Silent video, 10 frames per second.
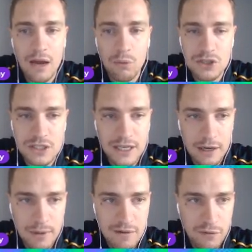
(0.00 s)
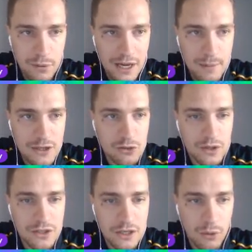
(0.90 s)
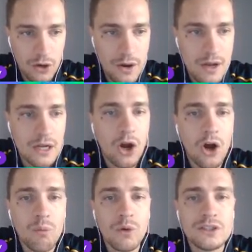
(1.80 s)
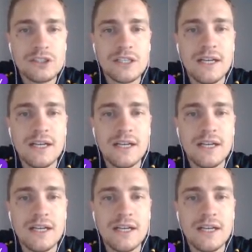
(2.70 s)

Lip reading: which is going to be from Game Week 21 onwards